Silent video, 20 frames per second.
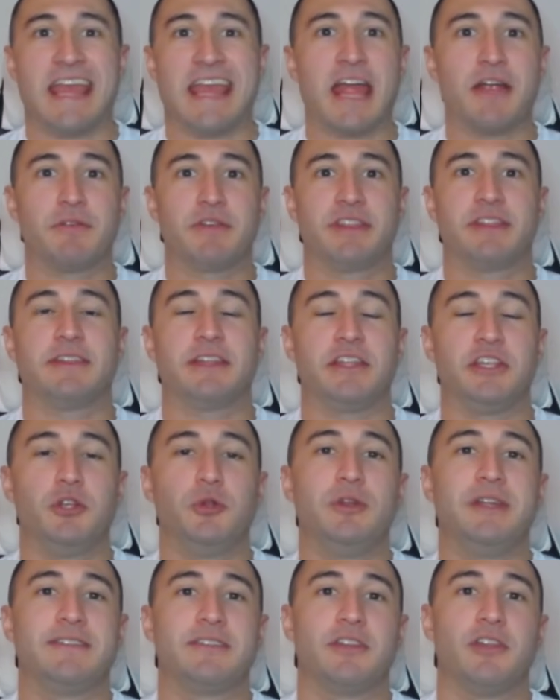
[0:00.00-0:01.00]
everything that you
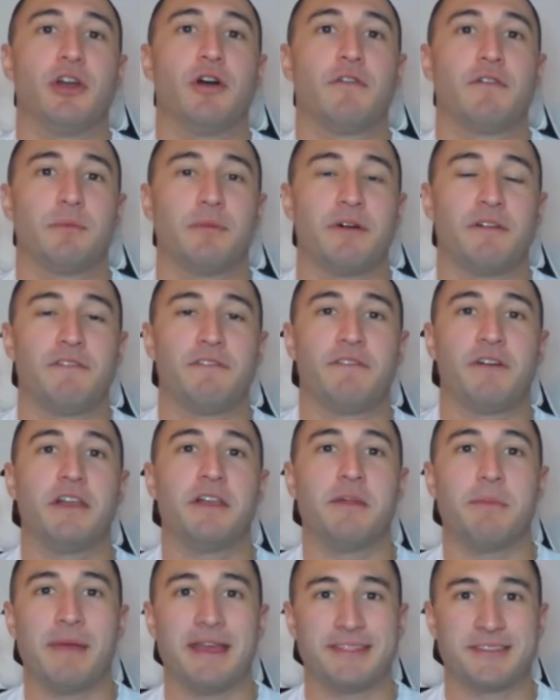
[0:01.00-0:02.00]
need to know from a
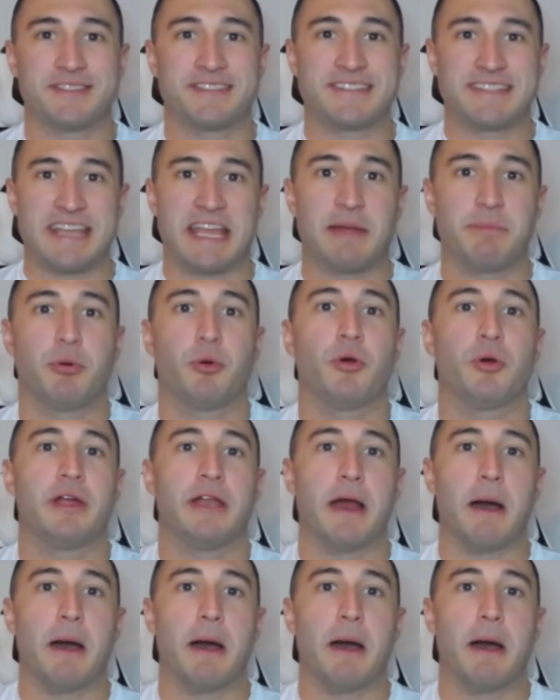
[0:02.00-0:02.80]
fundamental standpoint